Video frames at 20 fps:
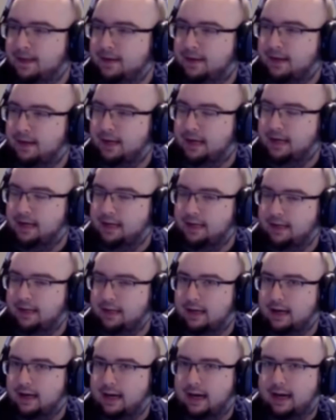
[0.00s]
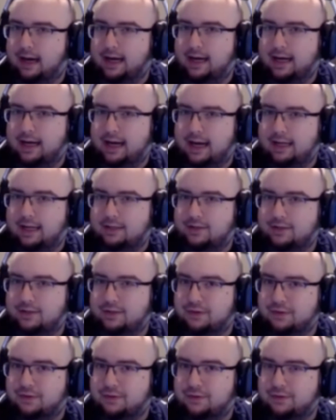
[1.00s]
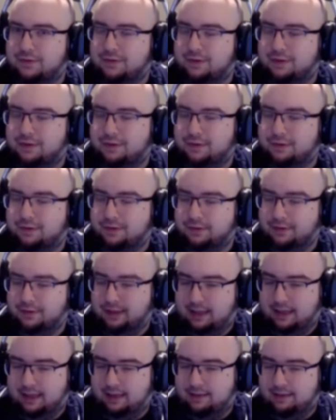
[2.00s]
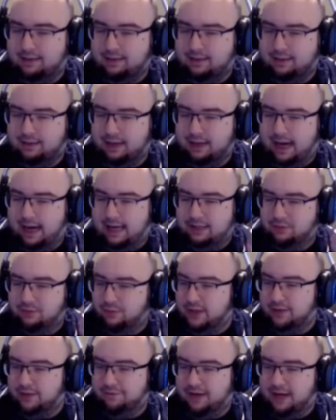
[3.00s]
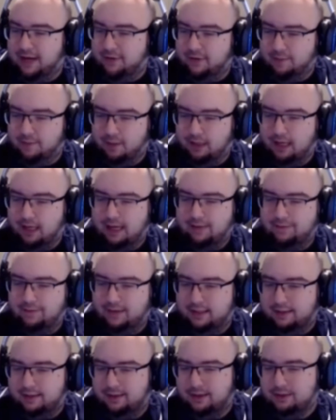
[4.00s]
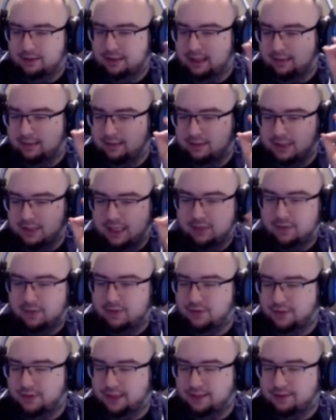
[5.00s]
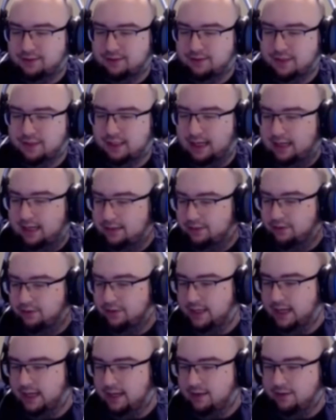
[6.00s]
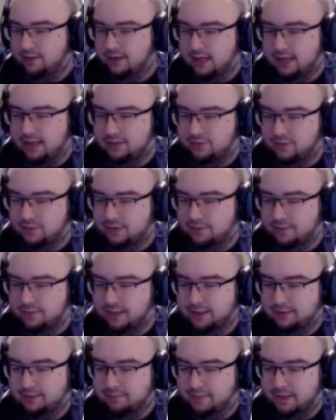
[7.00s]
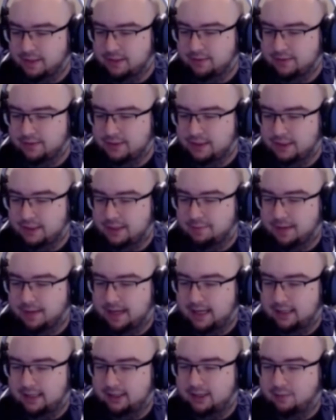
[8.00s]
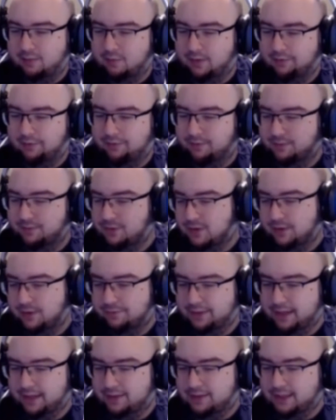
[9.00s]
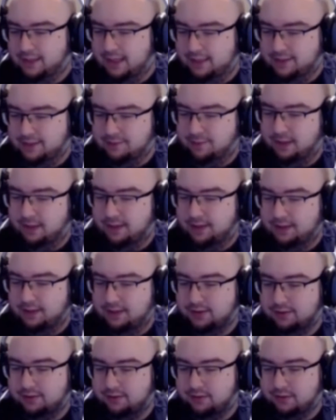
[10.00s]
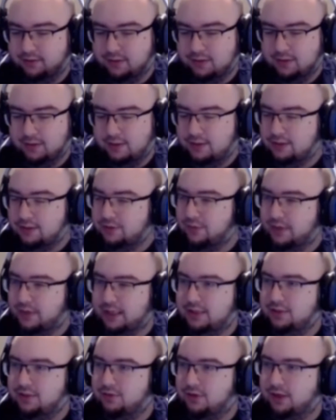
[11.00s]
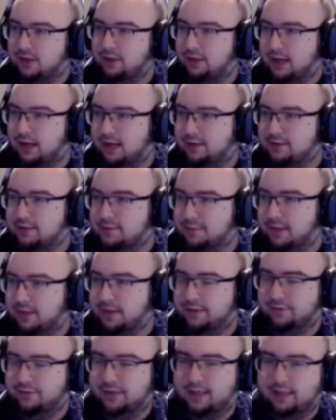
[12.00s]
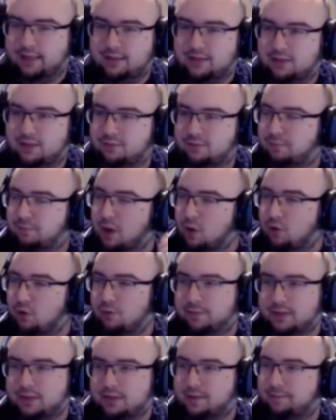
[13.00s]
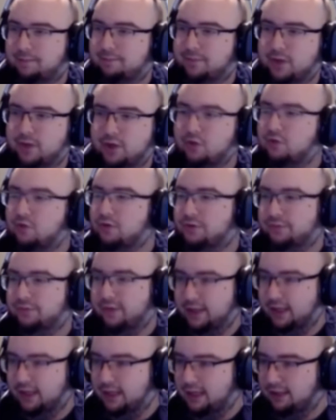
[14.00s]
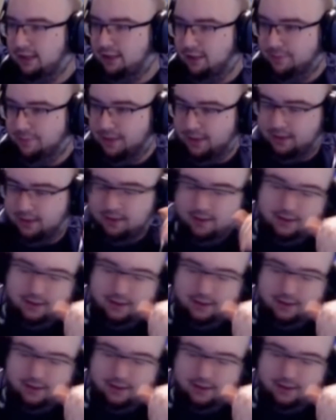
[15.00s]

and I had to reevaluate my life because at January 2013 I had $3,800 worth a month in bills, and my income went from $12,000 a month to $2,200 a month, right? Just boom, just a huge fucking income hit.